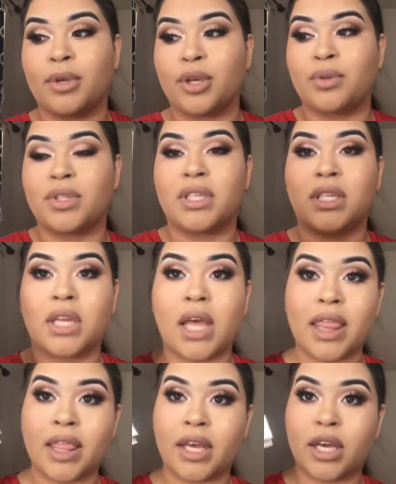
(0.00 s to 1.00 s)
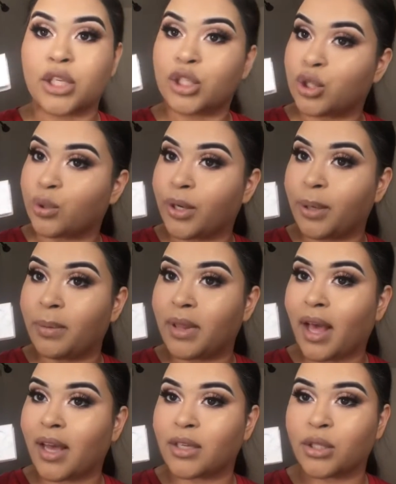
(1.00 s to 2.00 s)
using the Dream
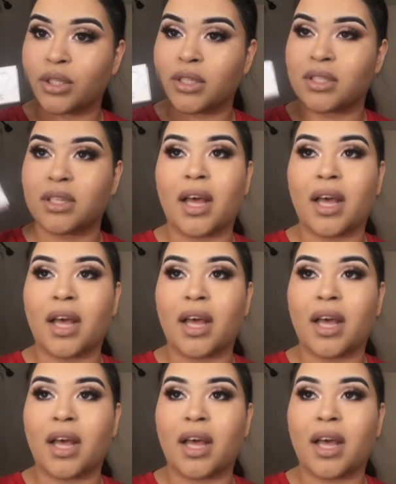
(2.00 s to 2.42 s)
Lashes,